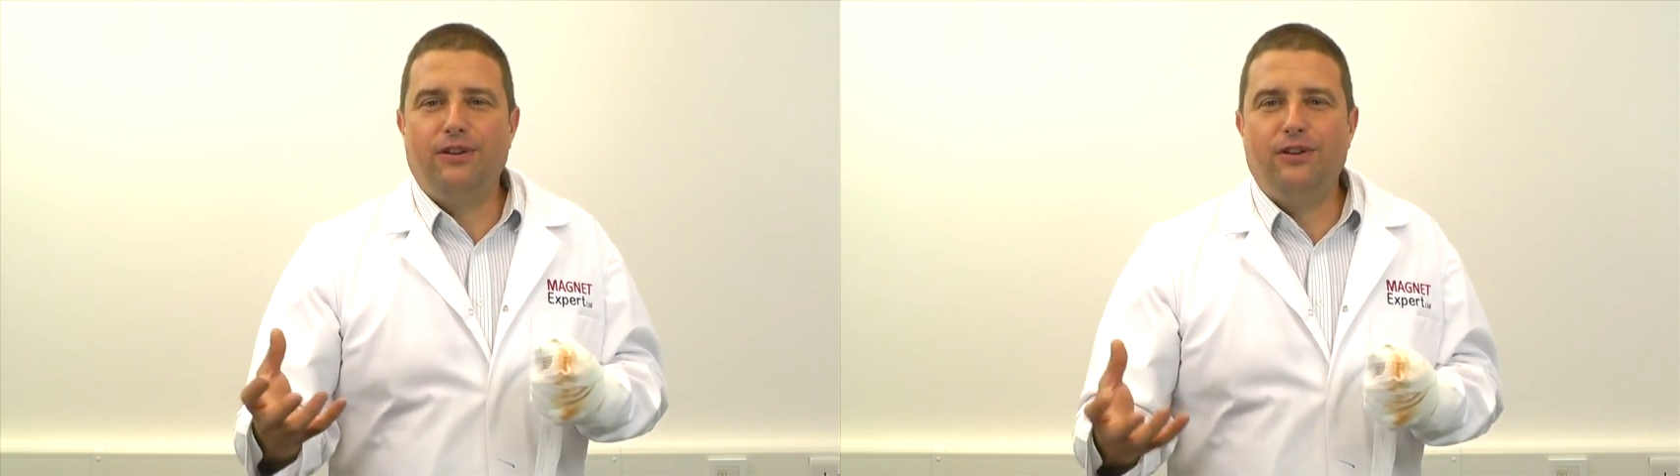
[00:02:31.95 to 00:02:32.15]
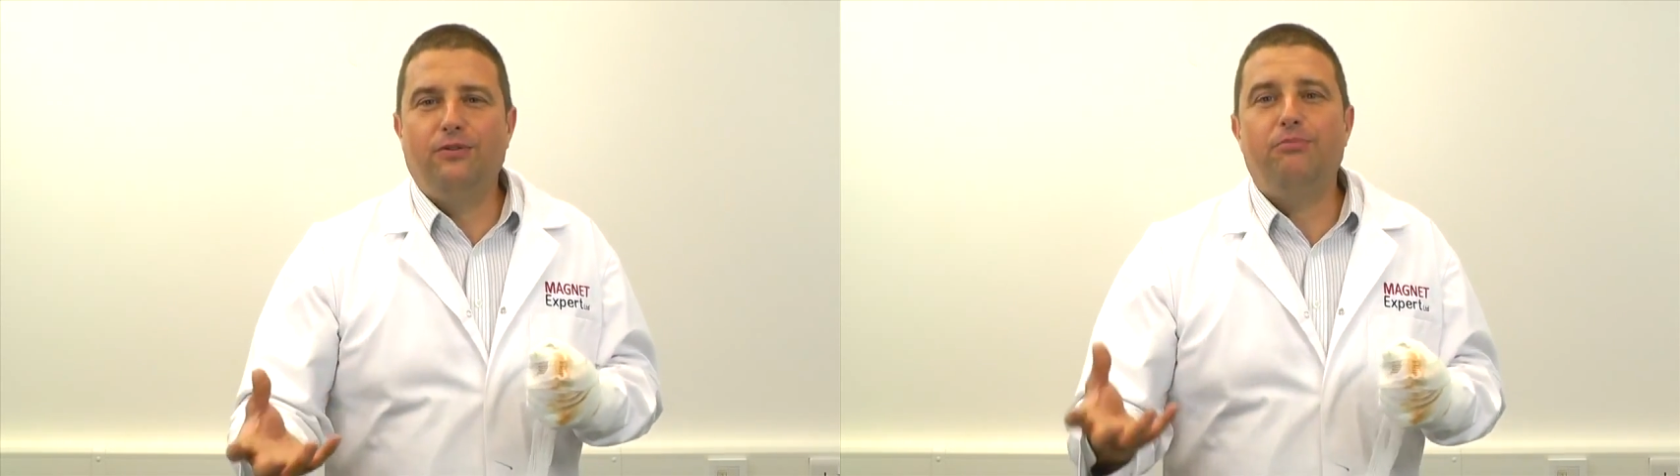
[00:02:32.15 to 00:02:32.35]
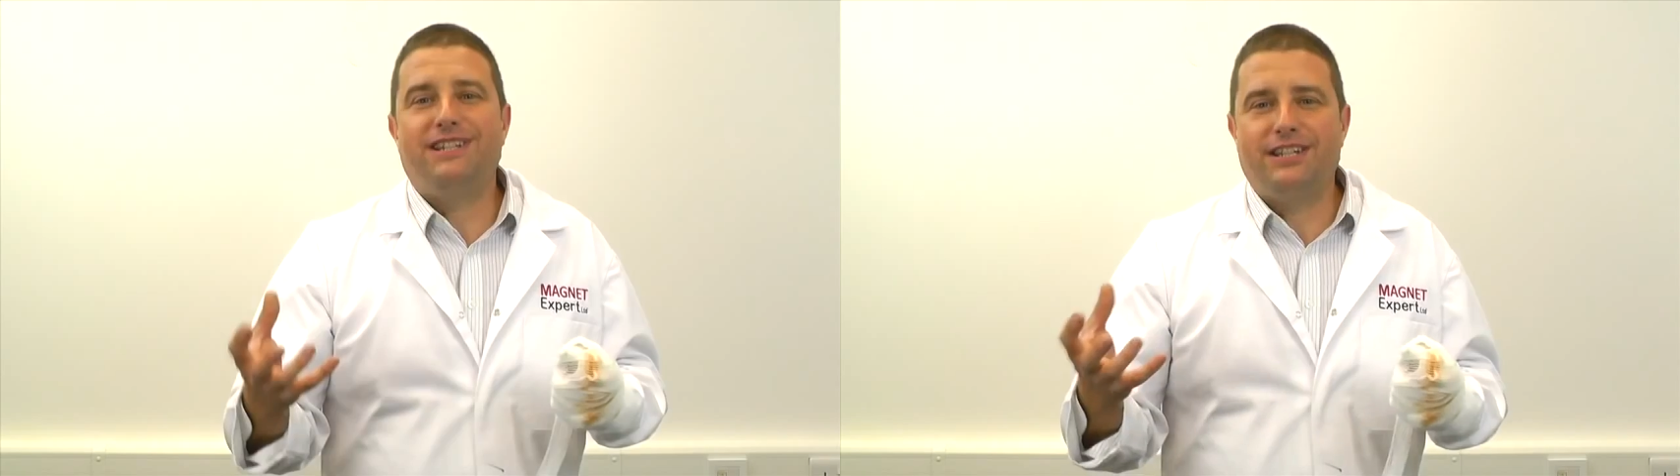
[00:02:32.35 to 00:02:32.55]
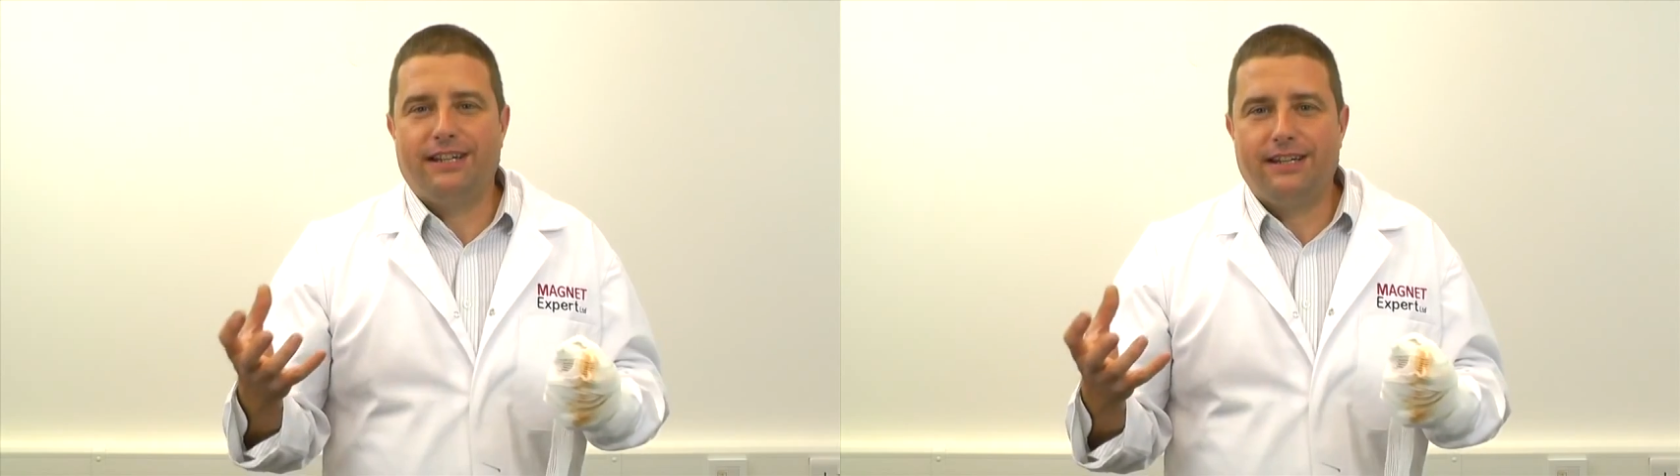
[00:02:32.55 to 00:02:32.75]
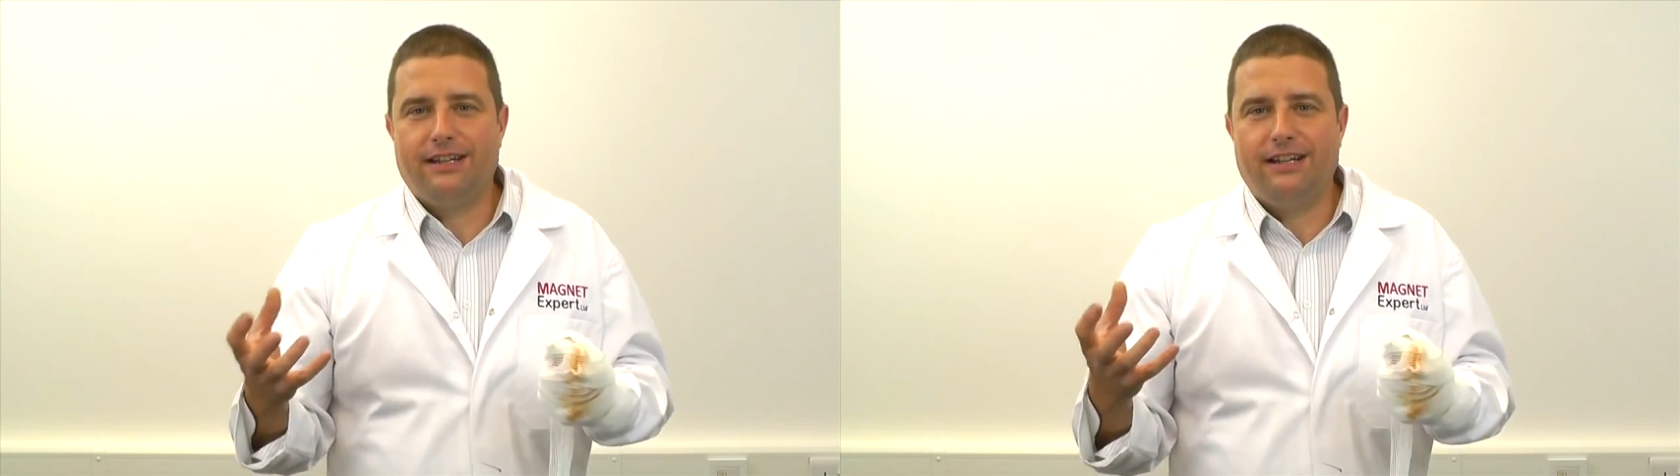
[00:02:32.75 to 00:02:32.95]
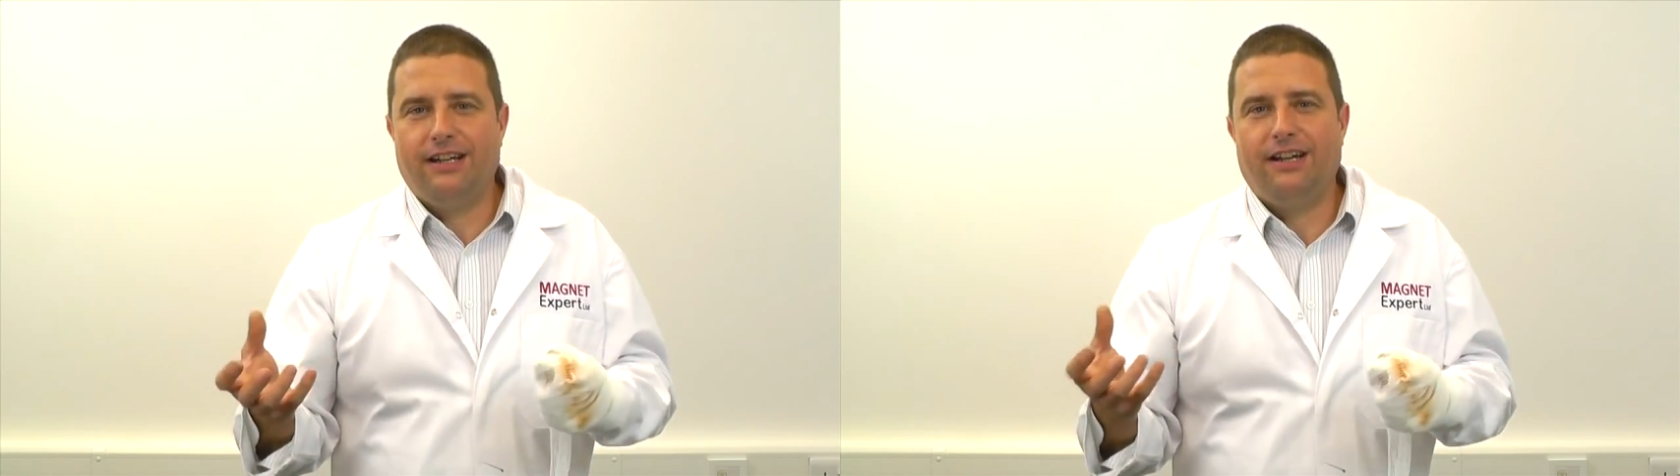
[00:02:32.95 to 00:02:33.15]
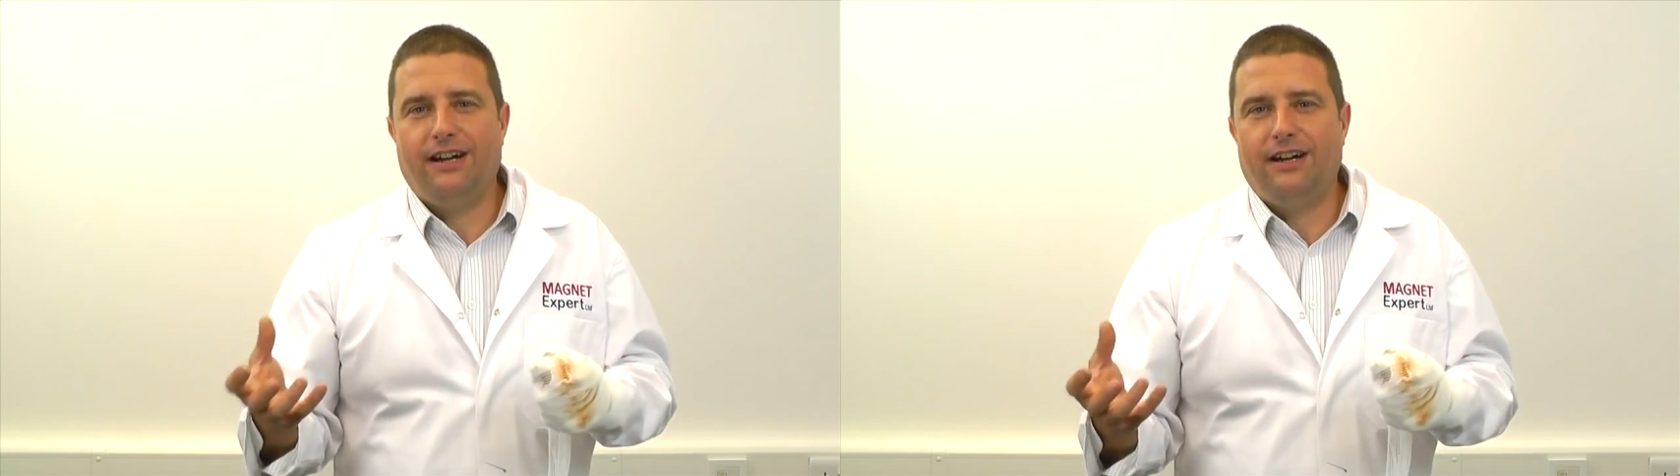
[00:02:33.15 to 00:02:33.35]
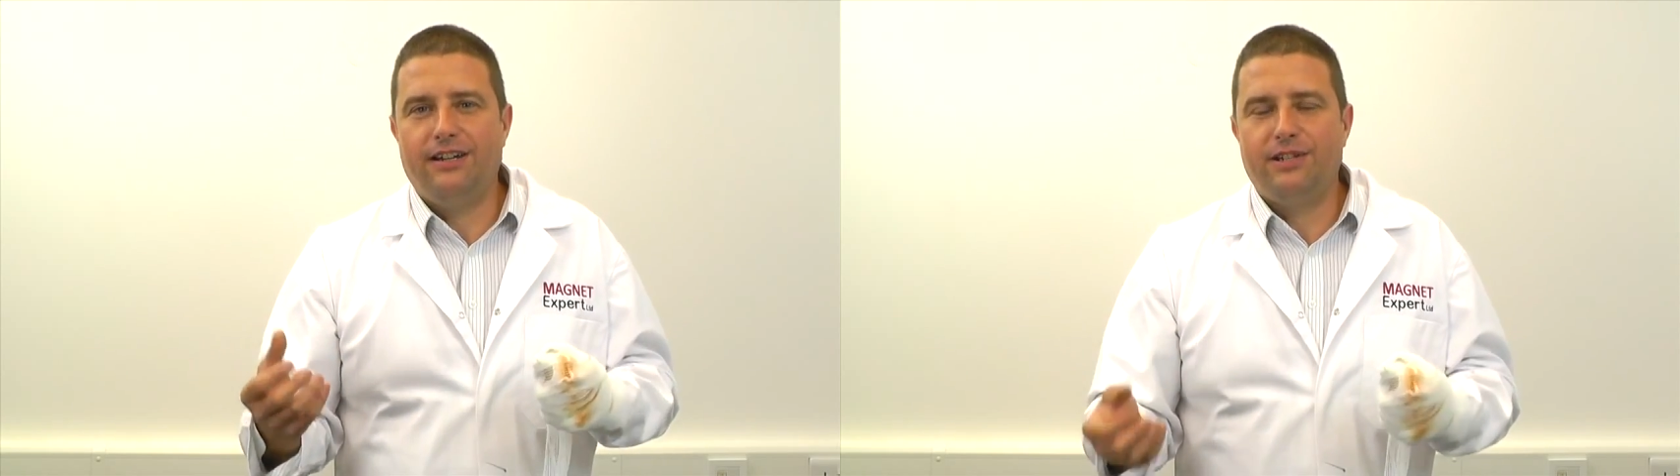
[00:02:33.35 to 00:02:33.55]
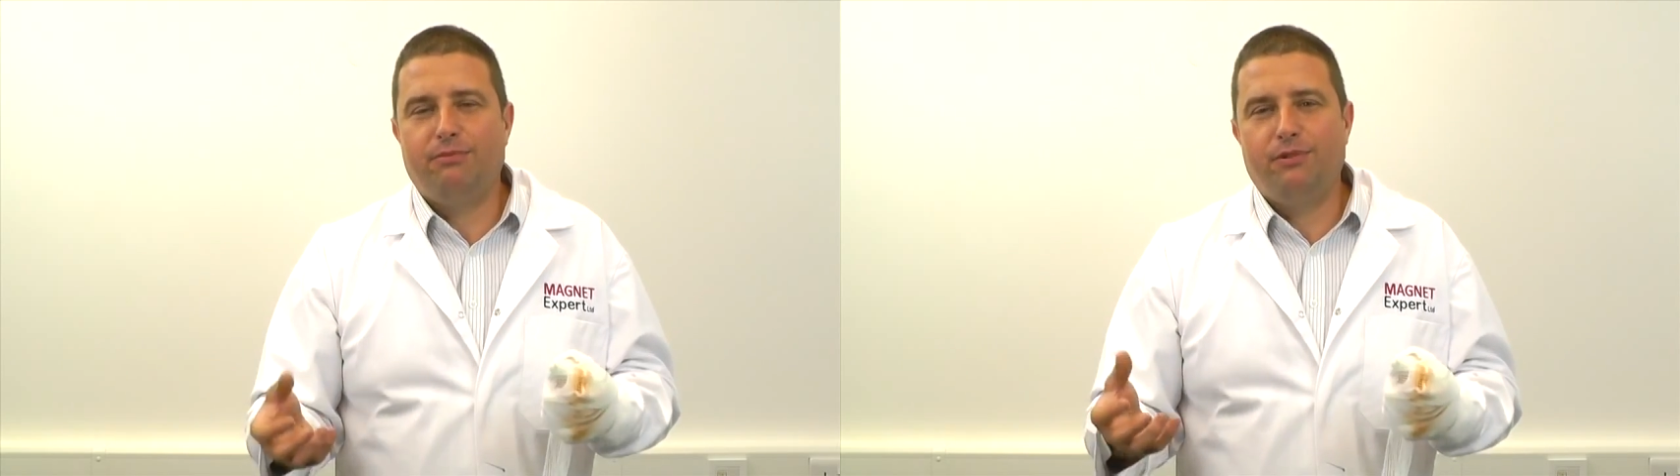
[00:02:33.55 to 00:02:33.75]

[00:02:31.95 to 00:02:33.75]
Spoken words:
look particularly large,